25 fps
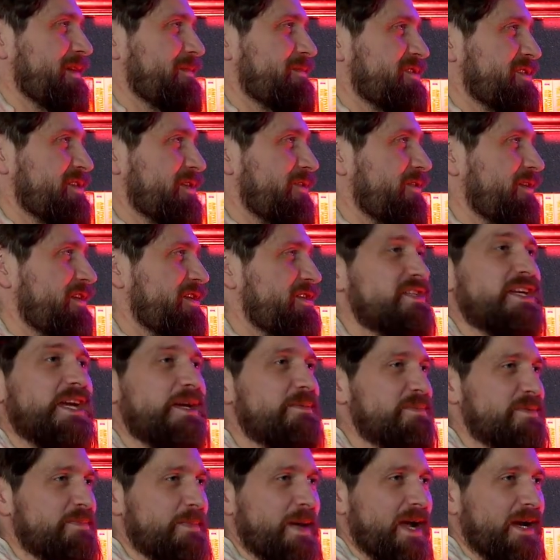I'm sorry,
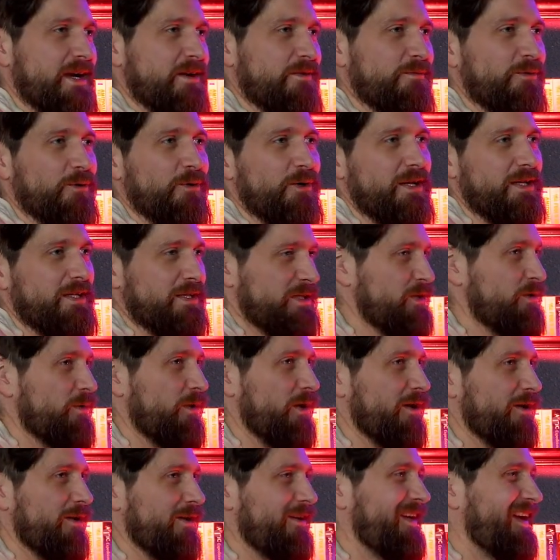James McAvoy, you
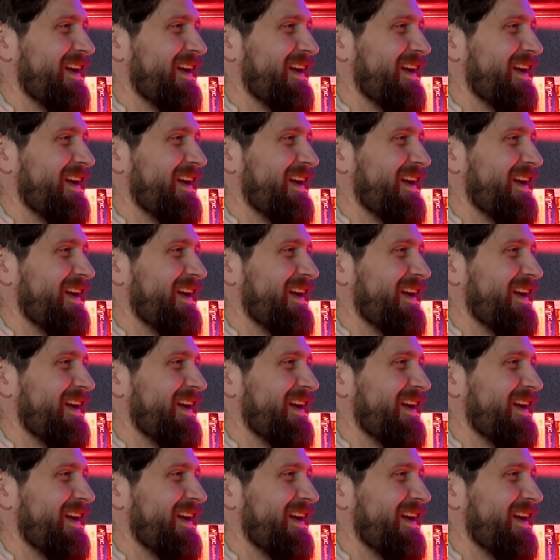are.